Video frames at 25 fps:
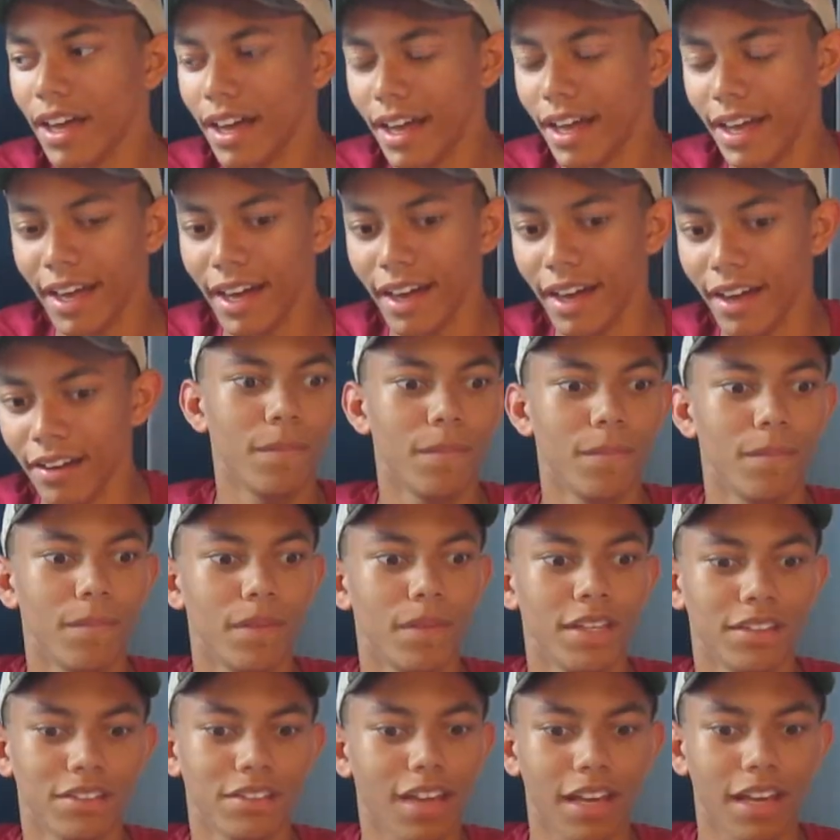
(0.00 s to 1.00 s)
and
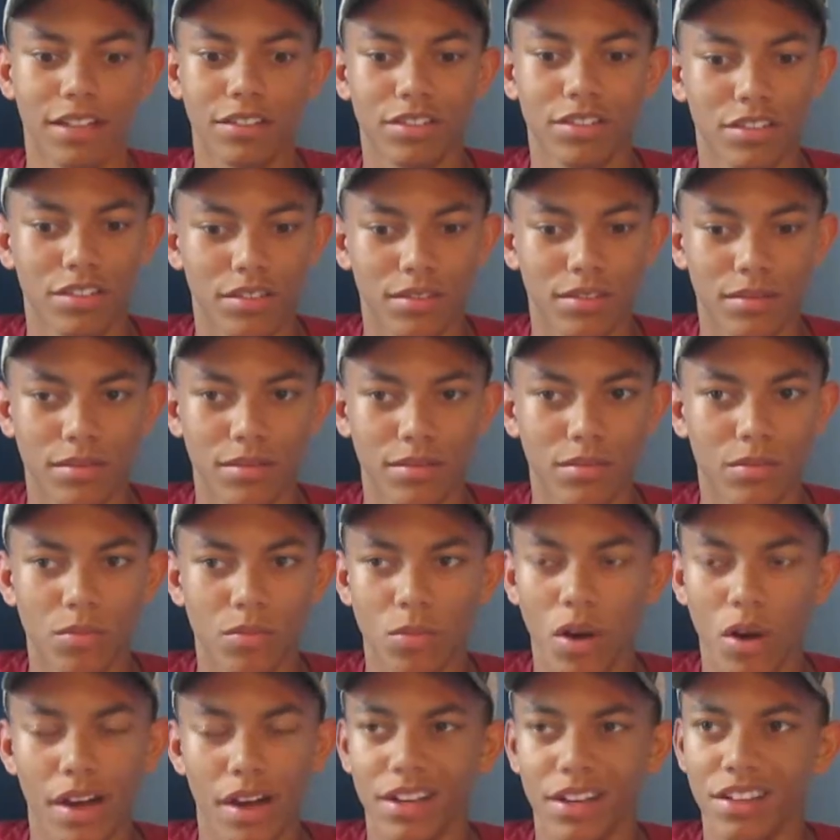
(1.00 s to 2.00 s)
it's like,
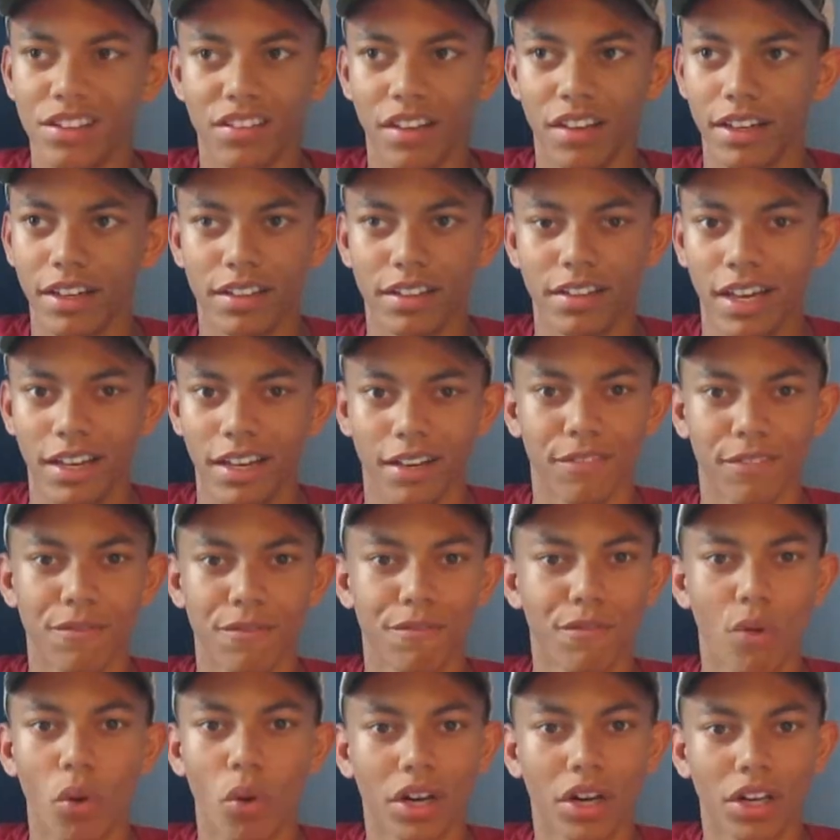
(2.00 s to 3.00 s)
it's like
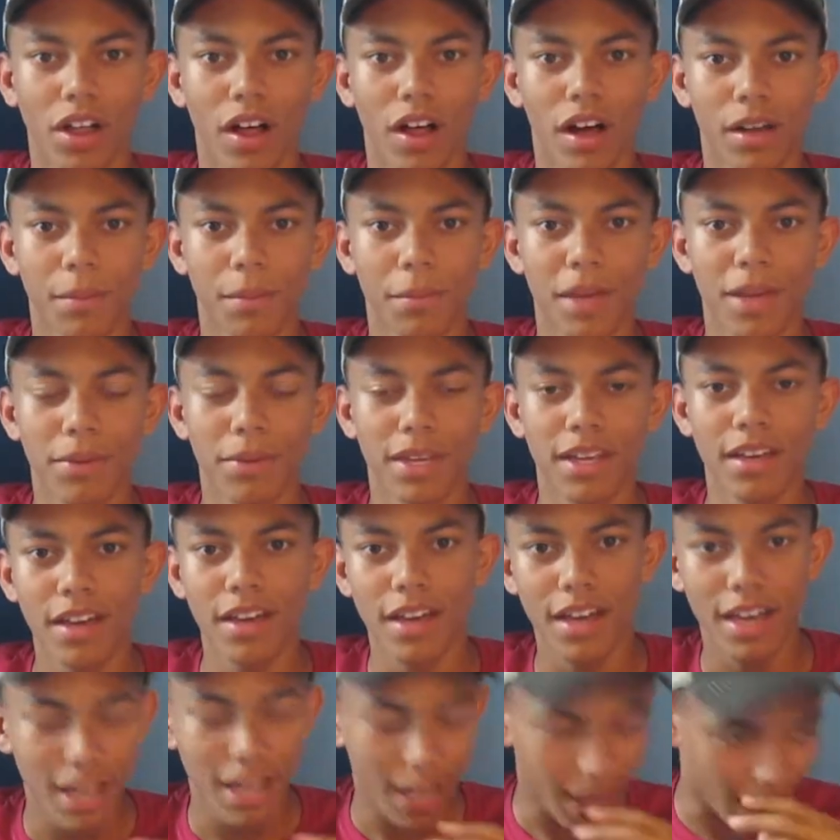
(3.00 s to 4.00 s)
4 o'clock maybe,
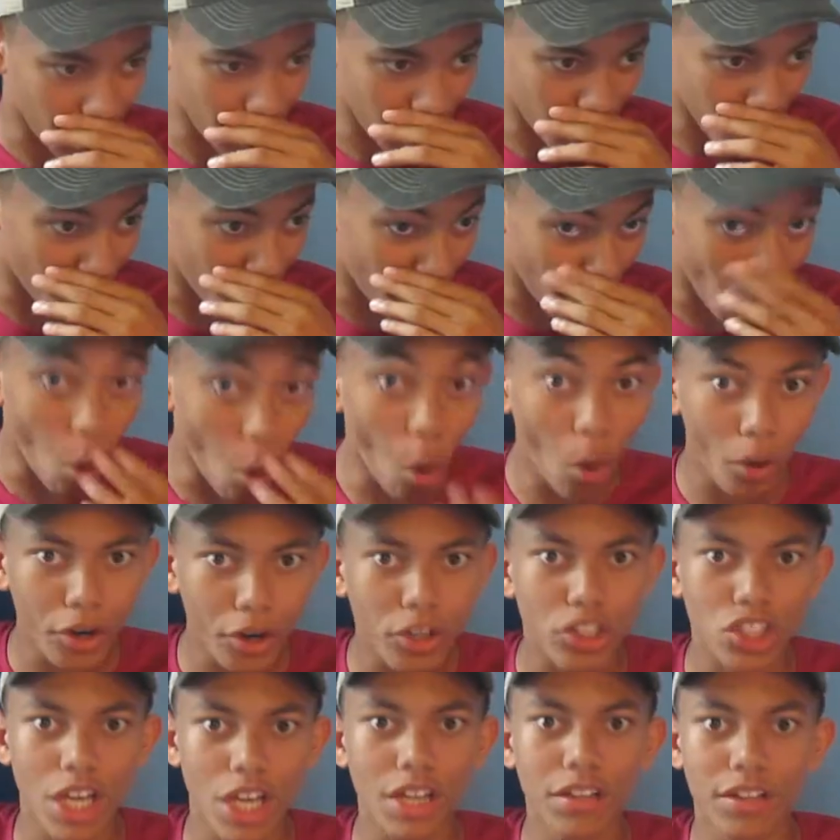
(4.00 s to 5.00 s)
and more
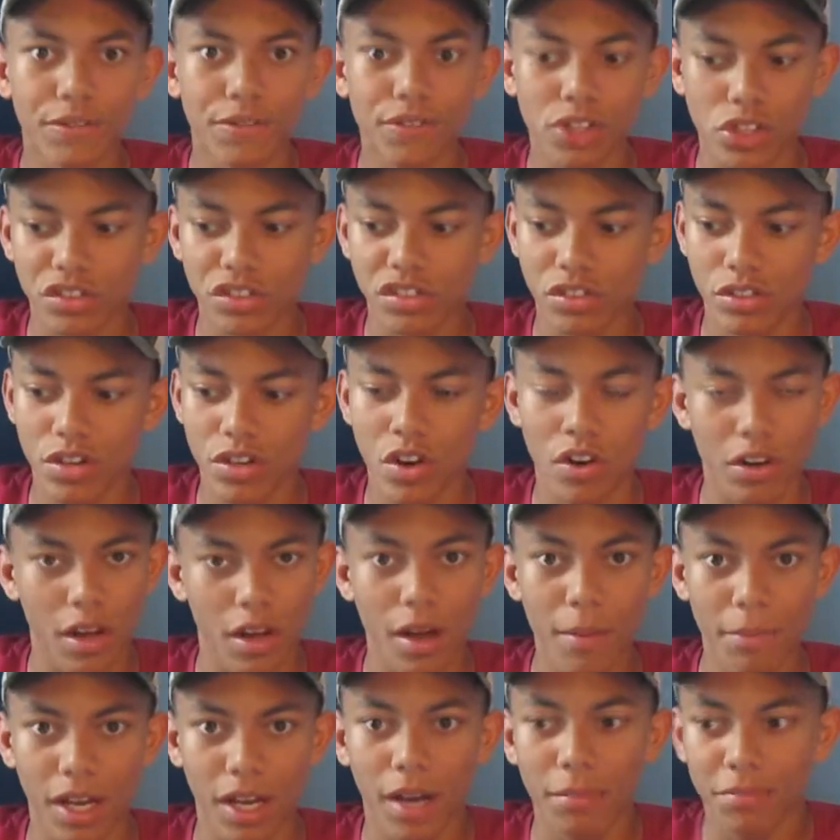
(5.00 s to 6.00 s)
jellyfish start
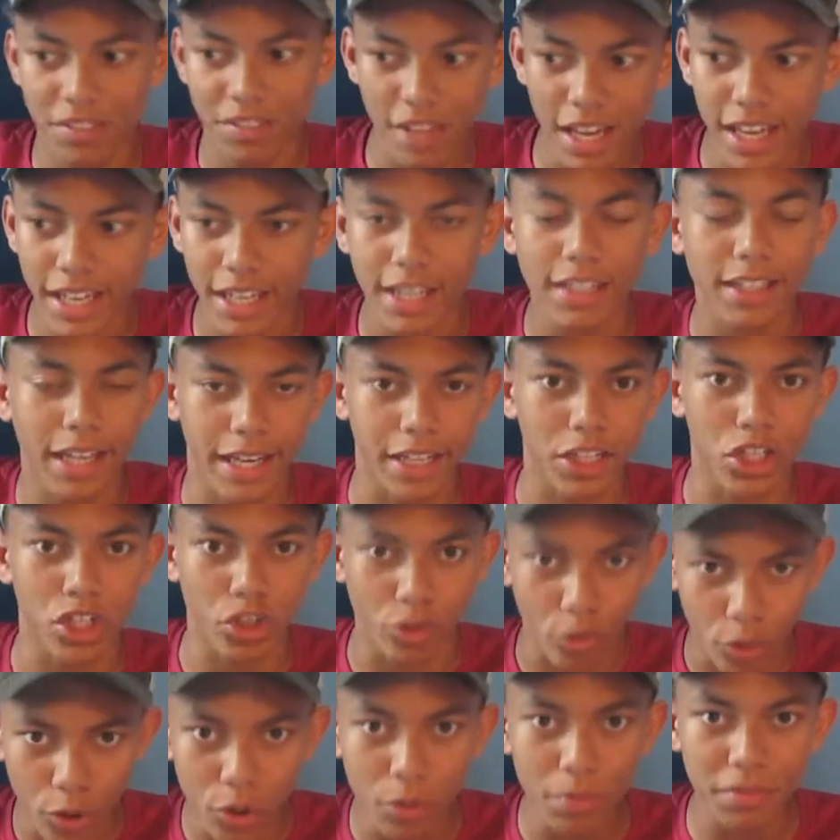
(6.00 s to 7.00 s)
coming. I'm saying in like
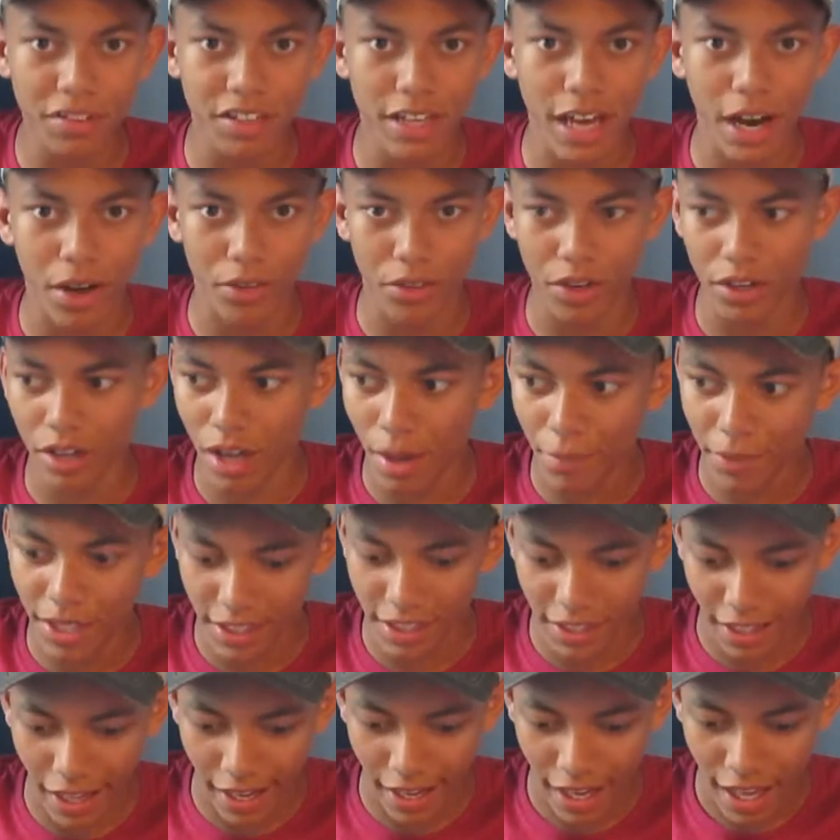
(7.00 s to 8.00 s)
groups now. They're coming
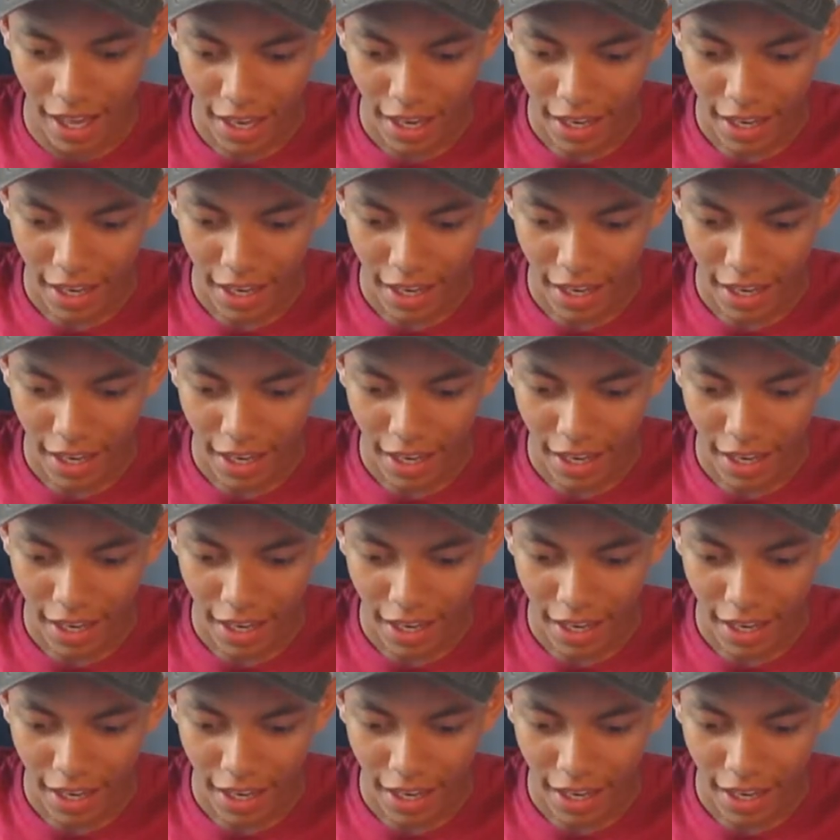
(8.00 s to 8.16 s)
in like